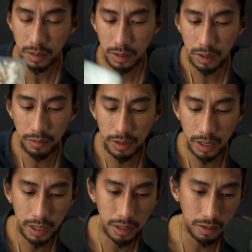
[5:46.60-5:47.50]
You have the
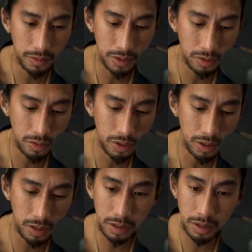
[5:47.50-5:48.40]
Knight of
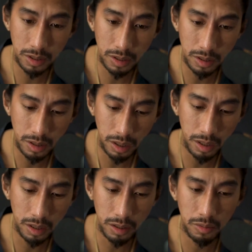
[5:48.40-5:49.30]
Swords
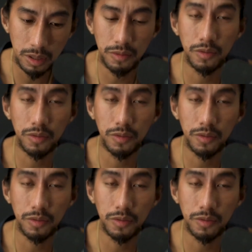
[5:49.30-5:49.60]
and the Wheel of